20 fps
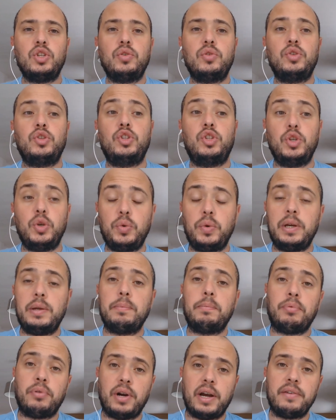doing
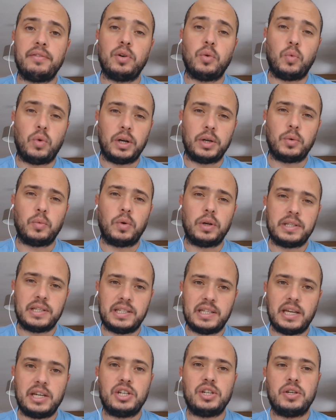private one-on-one
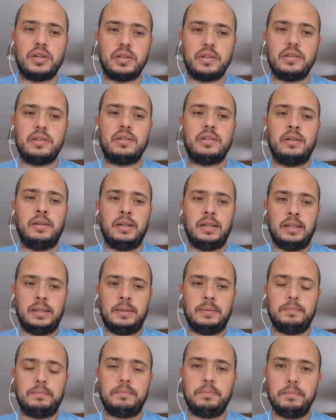sessions,
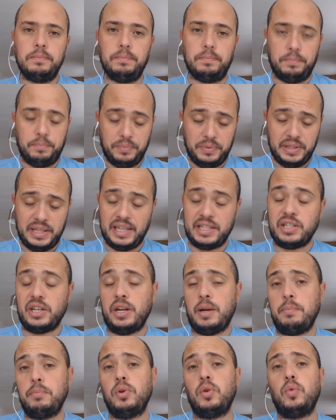there's a
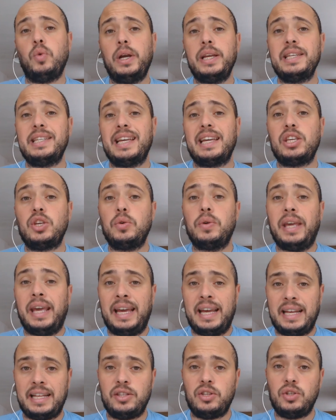number of ways that you
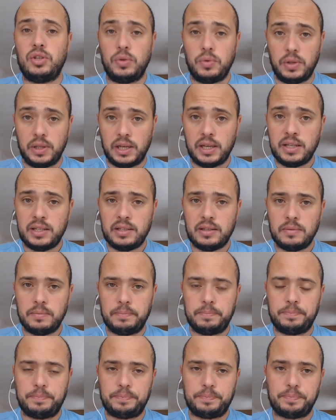can do this
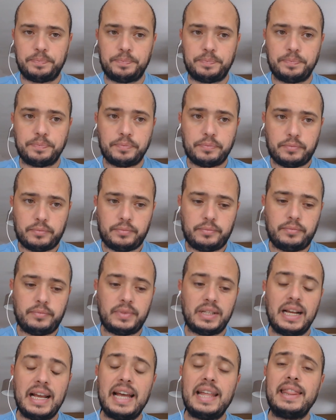
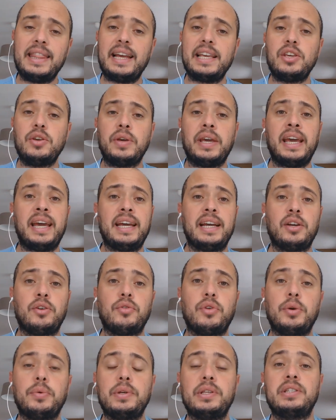and that you can
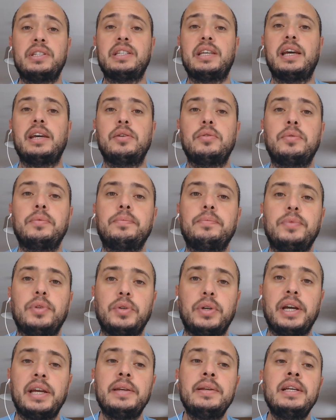grow and scale,
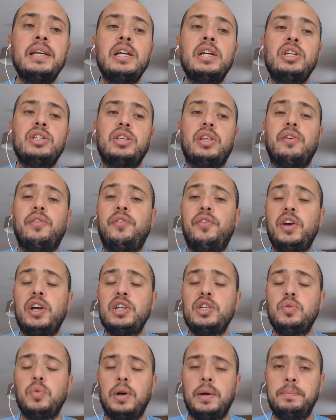okay? So the first
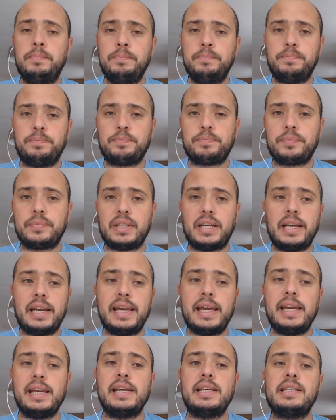one
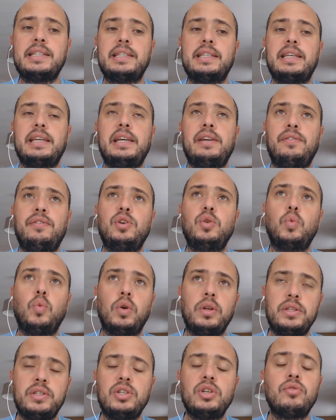is if you
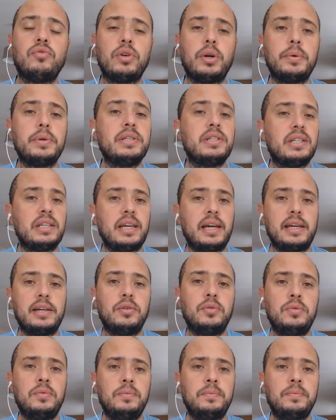want to grow and scale,